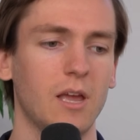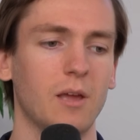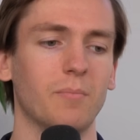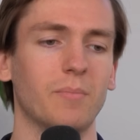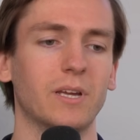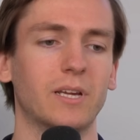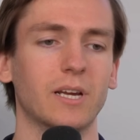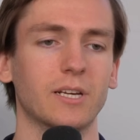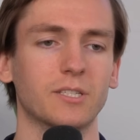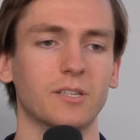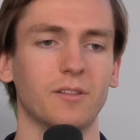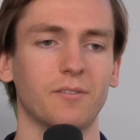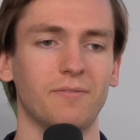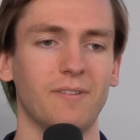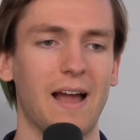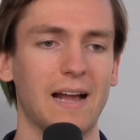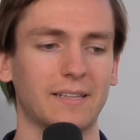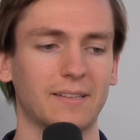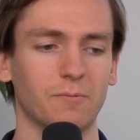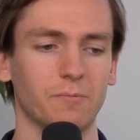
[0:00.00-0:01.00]
because of the
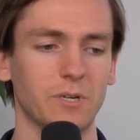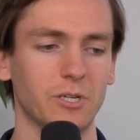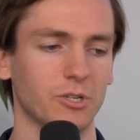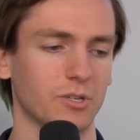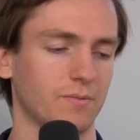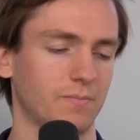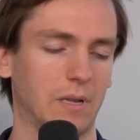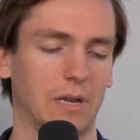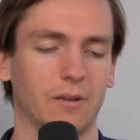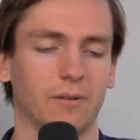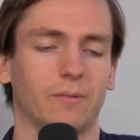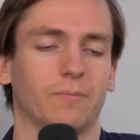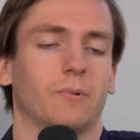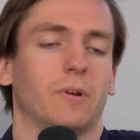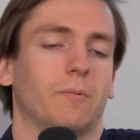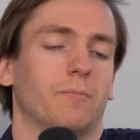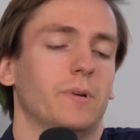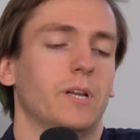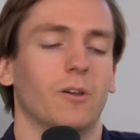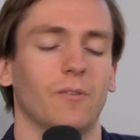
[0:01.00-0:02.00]
fact that
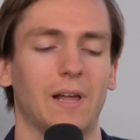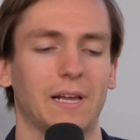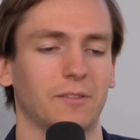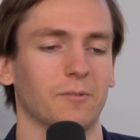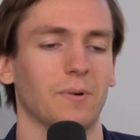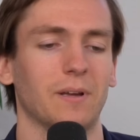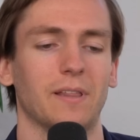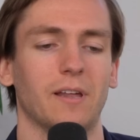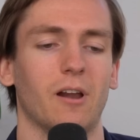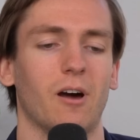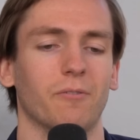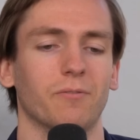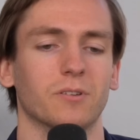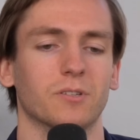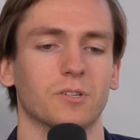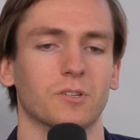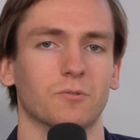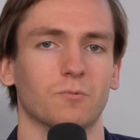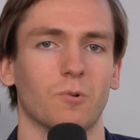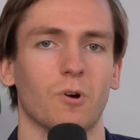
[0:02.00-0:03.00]
we don't like the way that
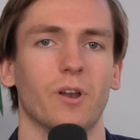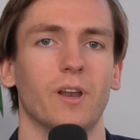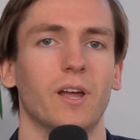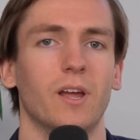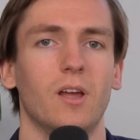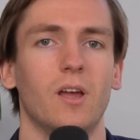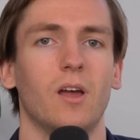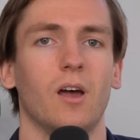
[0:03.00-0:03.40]
offense is run.